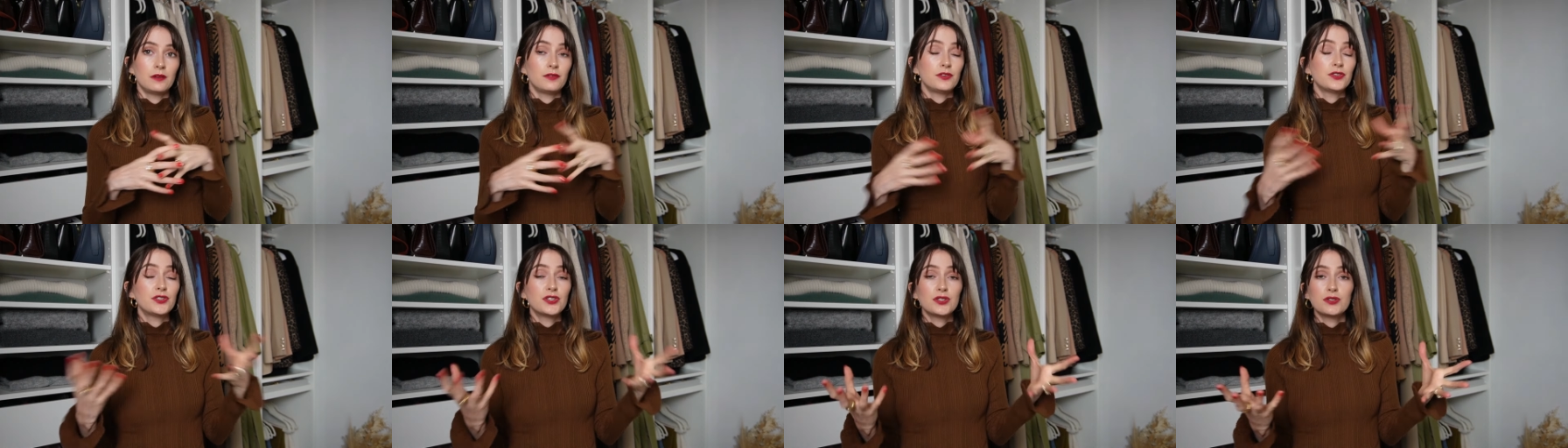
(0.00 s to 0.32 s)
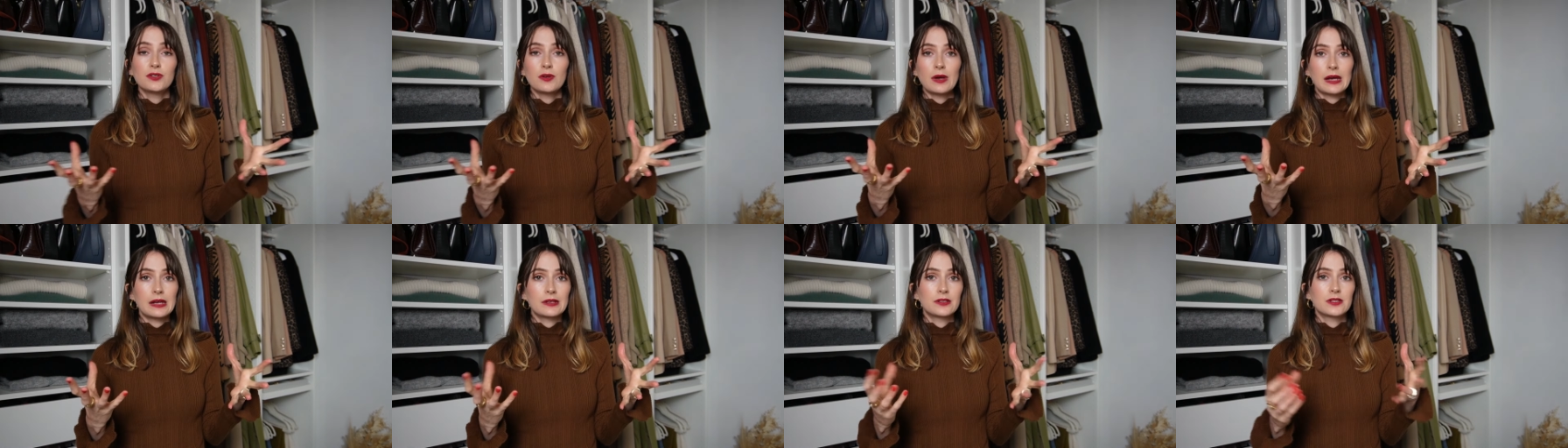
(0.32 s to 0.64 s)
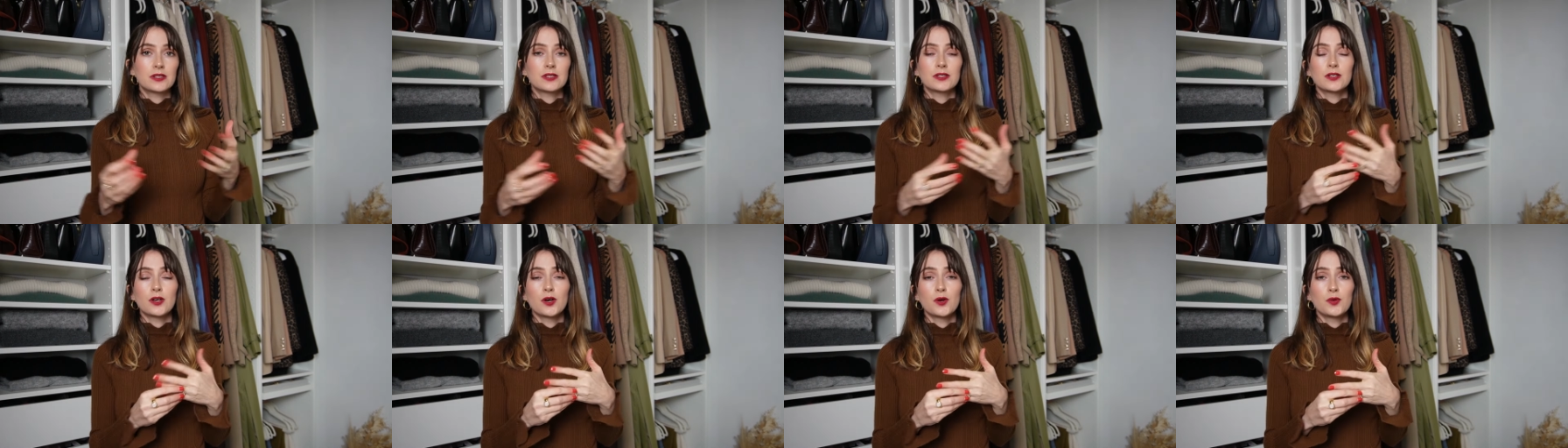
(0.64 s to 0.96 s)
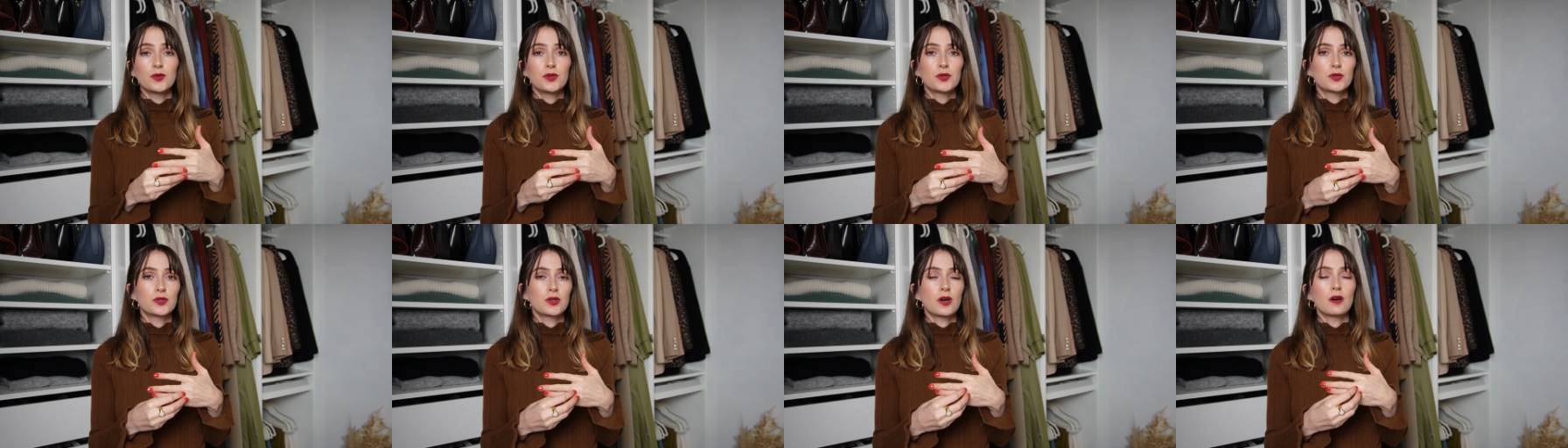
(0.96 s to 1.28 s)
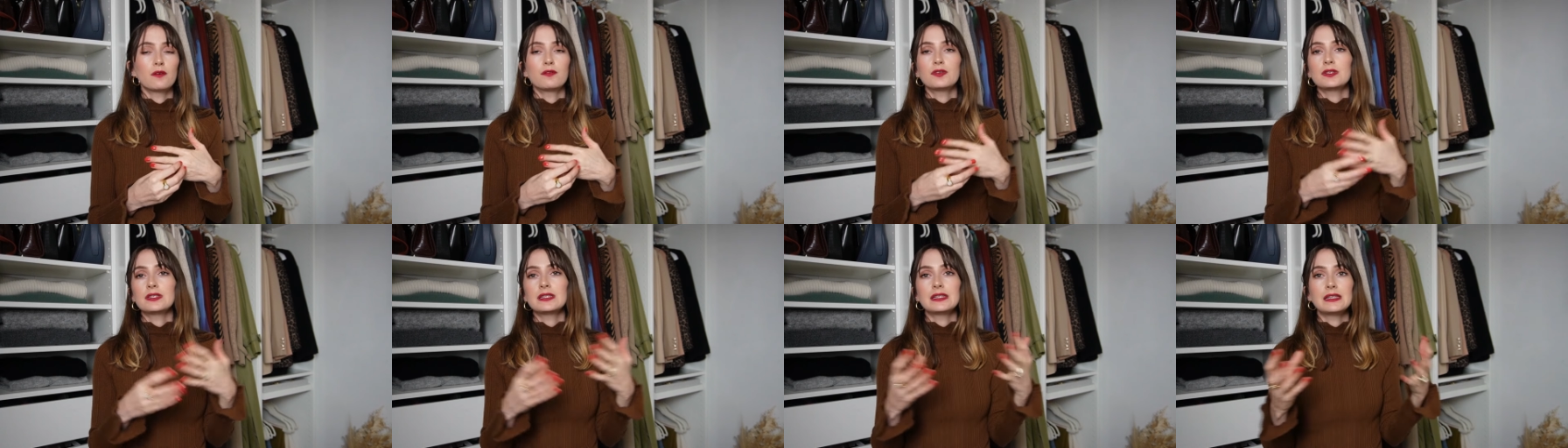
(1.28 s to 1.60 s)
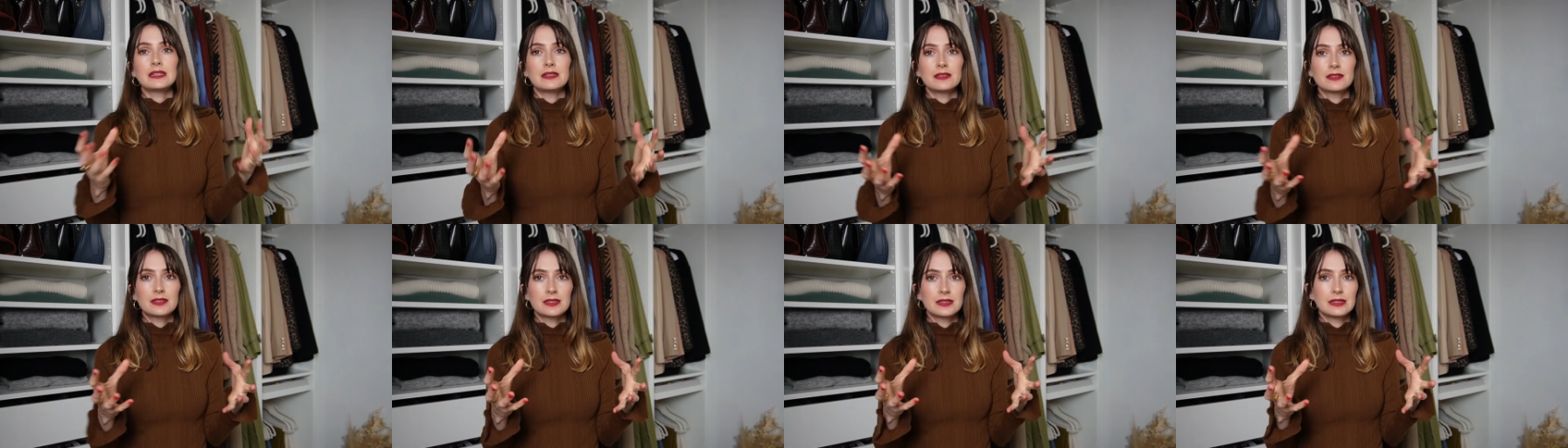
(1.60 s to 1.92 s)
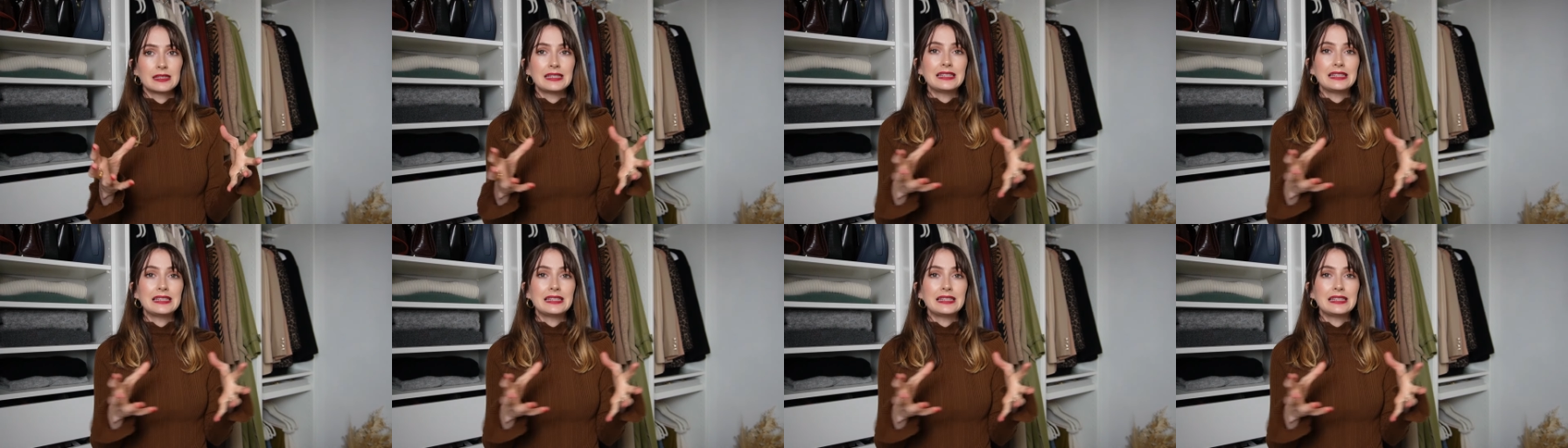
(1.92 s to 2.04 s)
If you do know how to sew, you can obviously